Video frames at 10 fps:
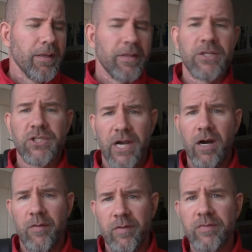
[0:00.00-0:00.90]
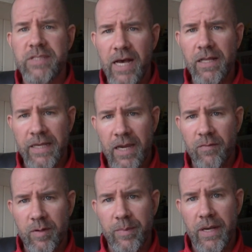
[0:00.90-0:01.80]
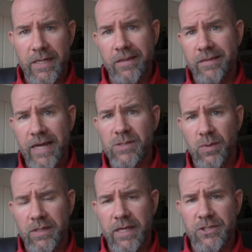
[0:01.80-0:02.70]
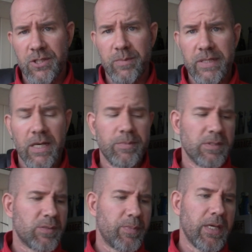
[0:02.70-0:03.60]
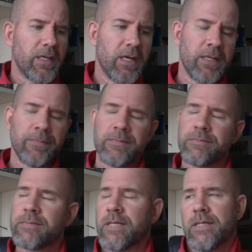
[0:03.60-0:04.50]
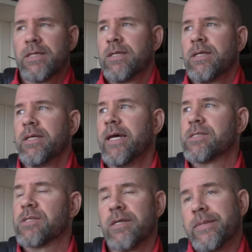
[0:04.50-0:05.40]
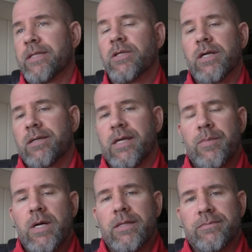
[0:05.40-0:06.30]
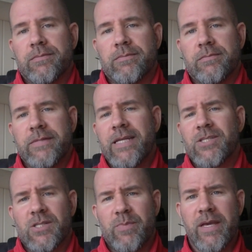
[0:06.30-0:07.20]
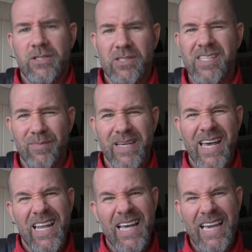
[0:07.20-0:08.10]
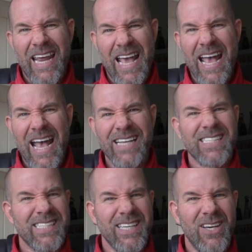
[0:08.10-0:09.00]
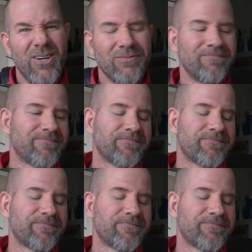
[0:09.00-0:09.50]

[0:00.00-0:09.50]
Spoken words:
the sheriff of telling everybody that that's what they should be up to speed on. Look, come on. That just makes you seem kind of like an ass, you know?